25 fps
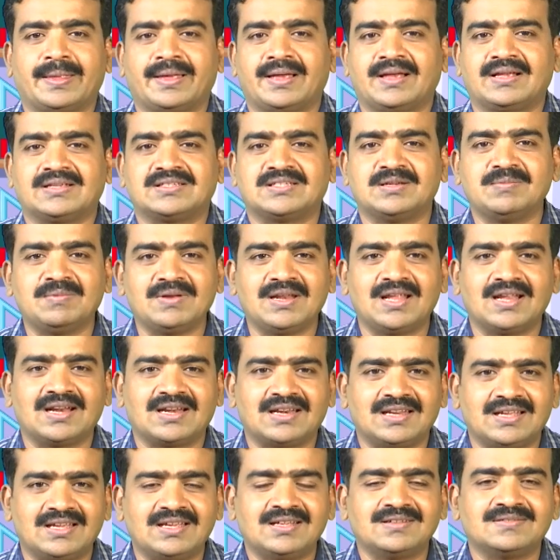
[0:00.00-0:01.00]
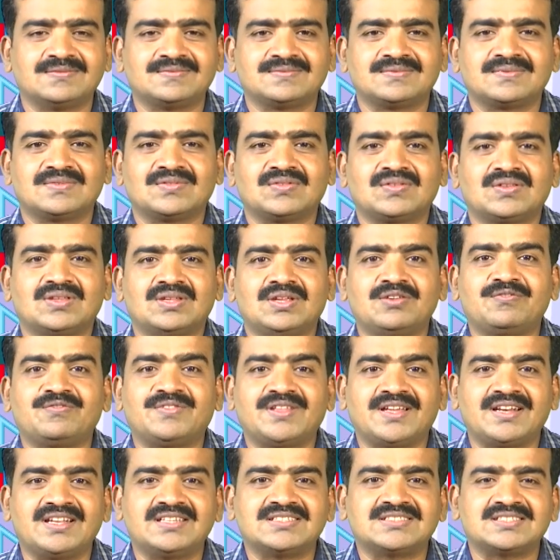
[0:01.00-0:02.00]
Similarly, if
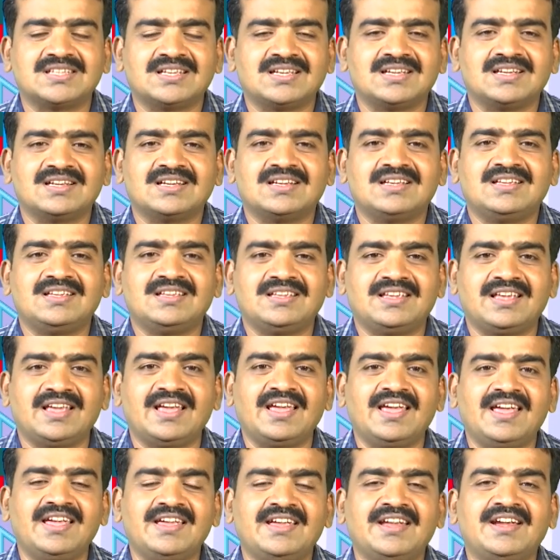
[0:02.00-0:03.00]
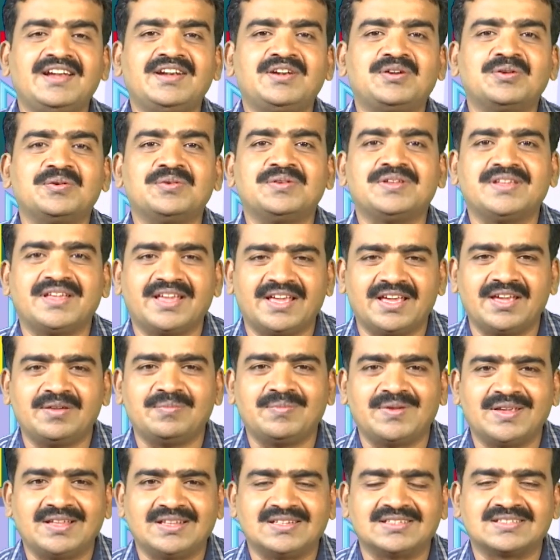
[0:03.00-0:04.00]
there is a into a
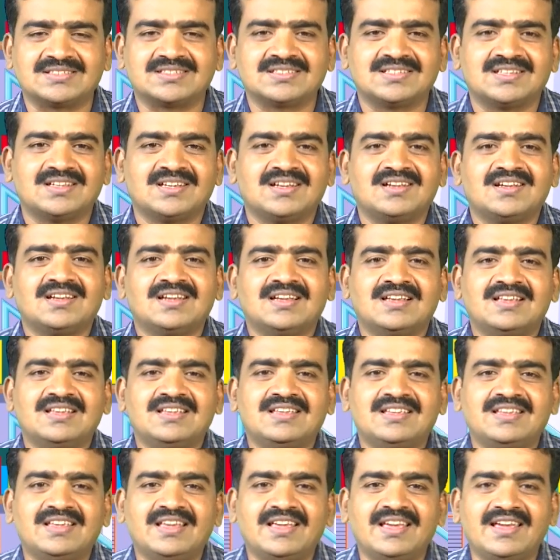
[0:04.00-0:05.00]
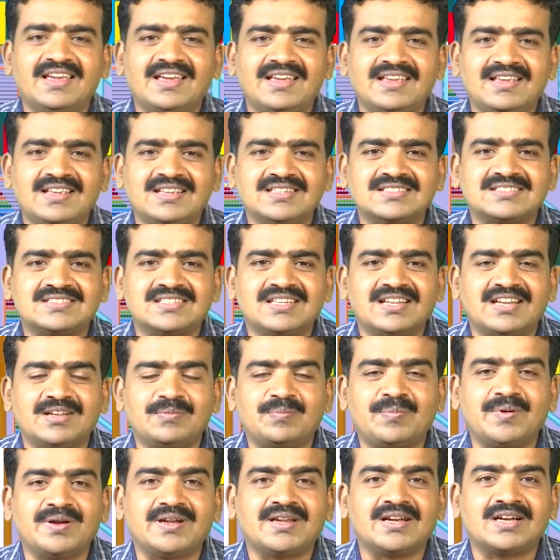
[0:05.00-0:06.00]
means a is
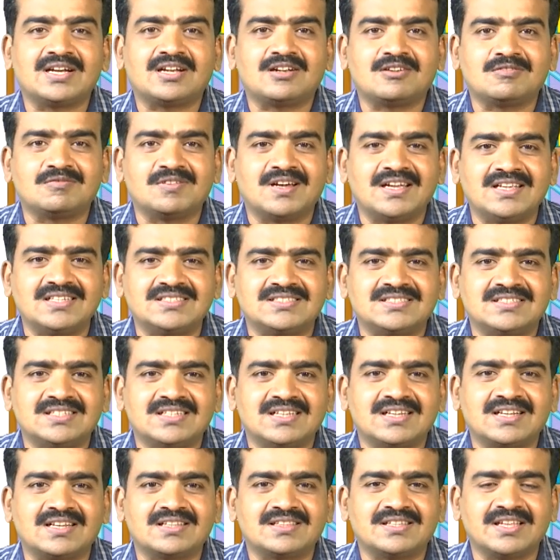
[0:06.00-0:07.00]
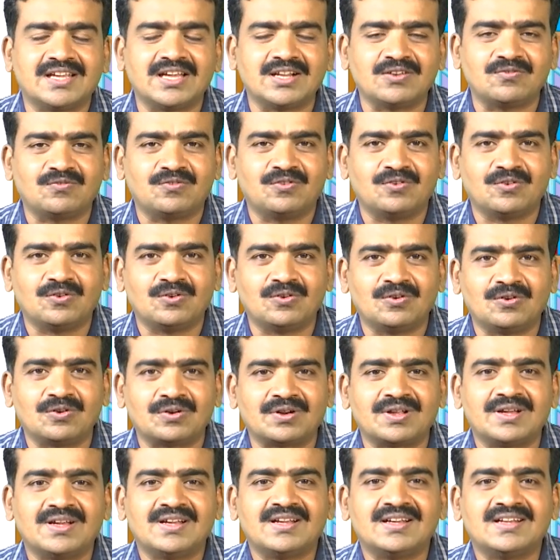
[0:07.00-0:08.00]
repeated twice here, therefore,
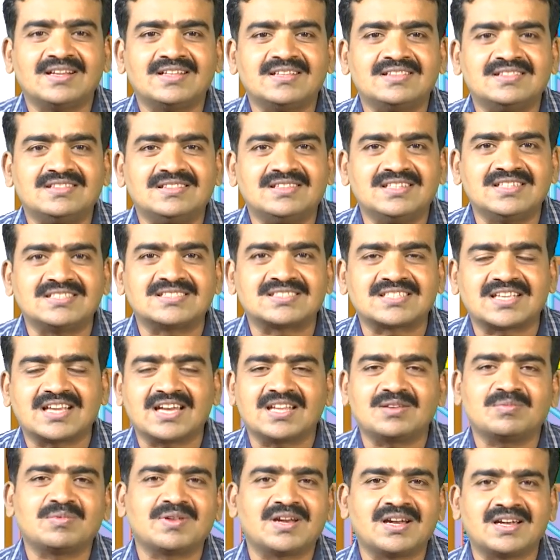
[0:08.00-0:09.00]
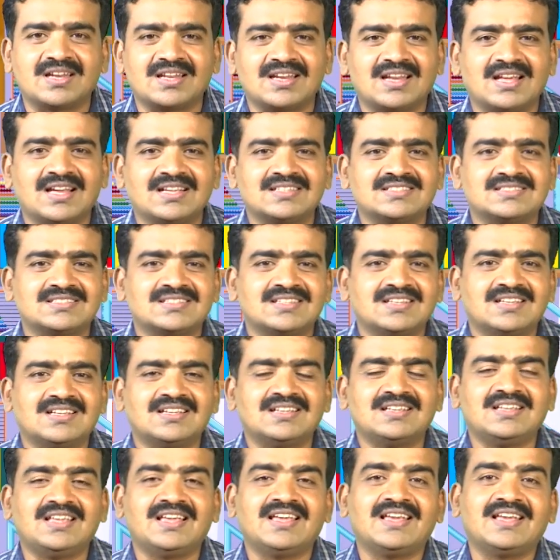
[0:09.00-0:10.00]
this can be written as
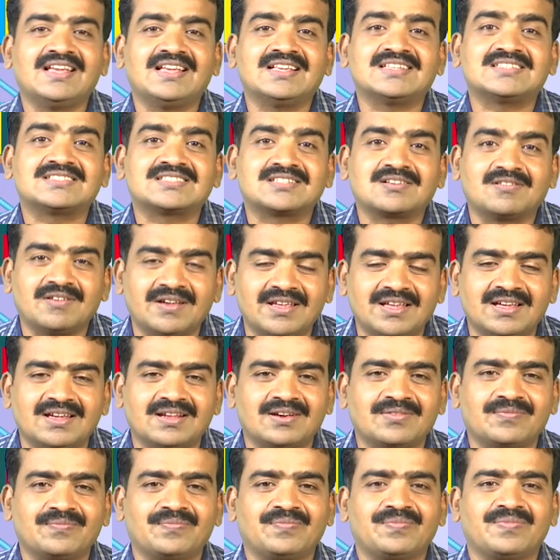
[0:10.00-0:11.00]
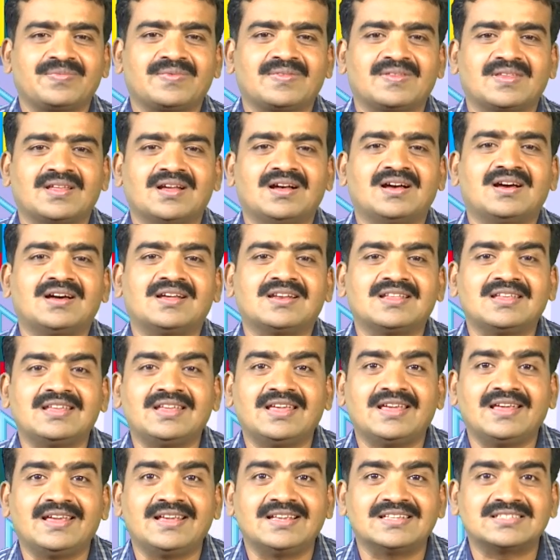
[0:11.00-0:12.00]
a square or
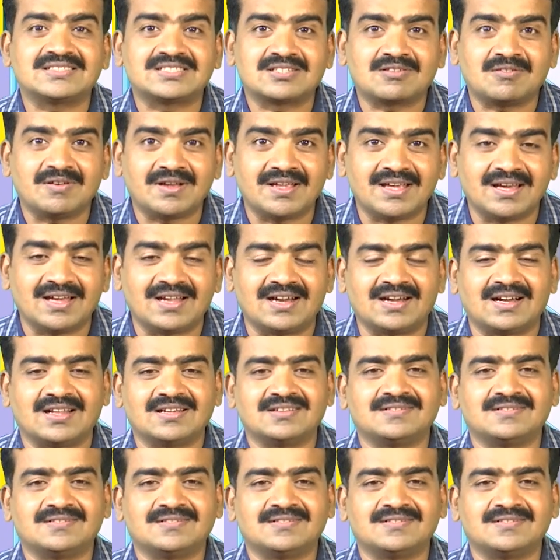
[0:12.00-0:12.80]
a squared.